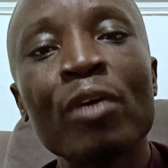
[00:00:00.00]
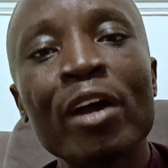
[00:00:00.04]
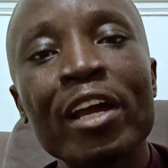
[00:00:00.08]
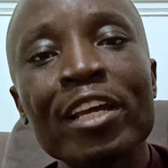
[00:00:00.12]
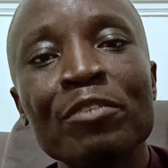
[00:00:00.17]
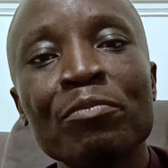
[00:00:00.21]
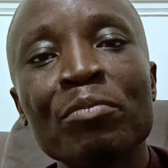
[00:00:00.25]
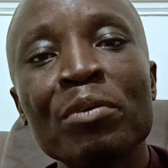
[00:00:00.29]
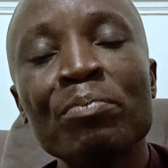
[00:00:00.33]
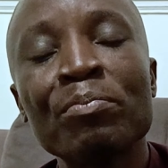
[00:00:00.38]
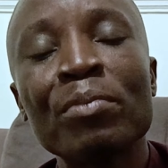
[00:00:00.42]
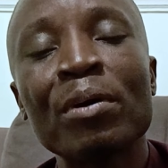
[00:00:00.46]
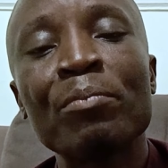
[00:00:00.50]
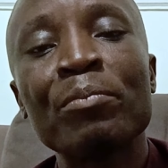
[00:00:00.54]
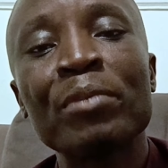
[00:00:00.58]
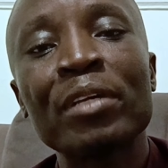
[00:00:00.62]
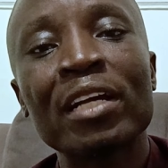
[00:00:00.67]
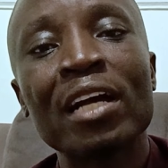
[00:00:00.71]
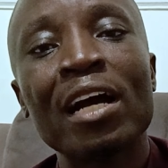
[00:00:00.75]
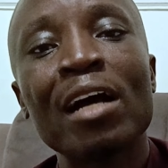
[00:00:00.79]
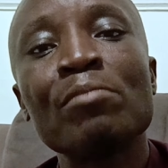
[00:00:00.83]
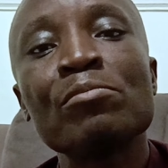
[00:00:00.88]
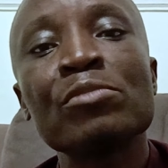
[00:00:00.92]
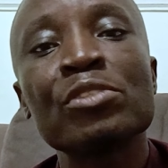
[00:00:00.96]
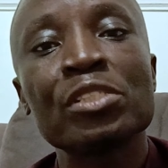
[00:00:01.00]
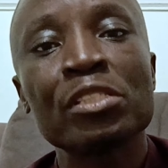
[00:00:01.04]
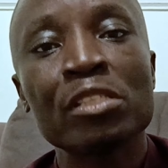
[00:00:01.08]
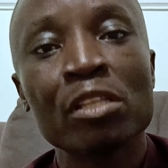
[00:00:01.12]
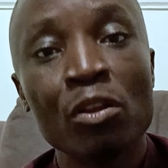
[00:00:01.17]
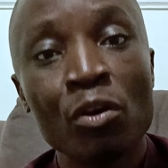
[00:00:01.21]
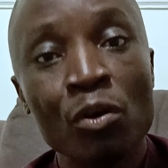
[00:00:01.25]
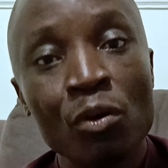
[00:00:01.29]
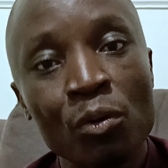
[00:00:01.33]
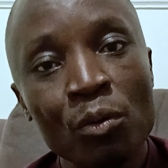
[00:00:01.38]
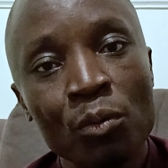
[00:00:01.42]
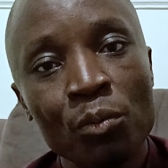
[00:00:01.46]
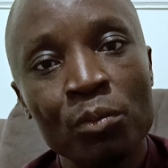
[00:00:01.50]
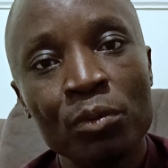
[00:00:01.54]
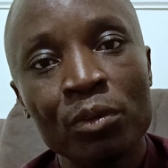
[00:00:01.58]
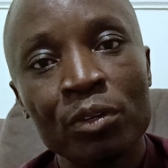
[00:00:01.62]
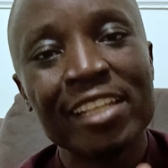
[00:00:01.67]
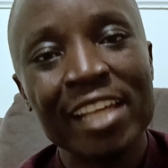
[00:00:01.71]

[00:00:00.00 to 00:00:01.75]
white paper becomes law,